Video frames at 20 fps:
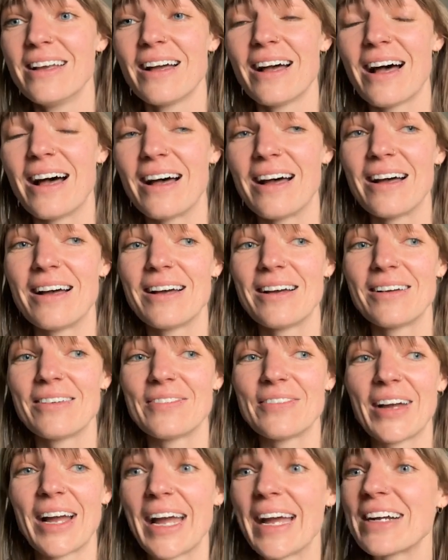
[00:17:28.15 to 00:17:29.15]

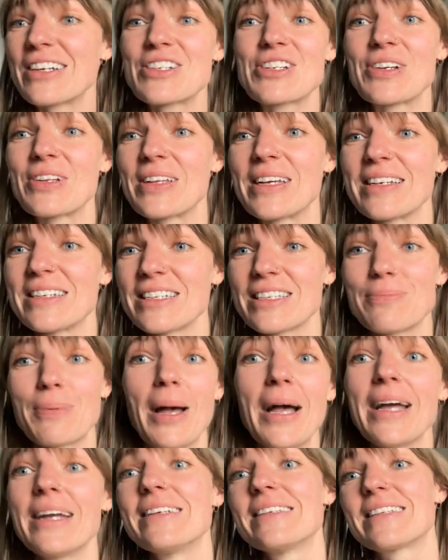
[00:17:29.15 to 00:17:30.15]
I actually
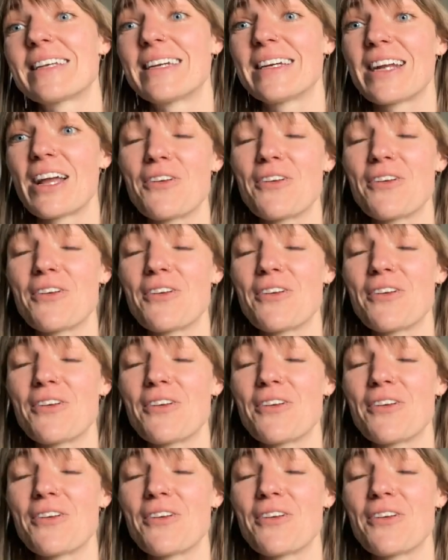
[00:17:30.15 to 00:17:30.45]
despise it.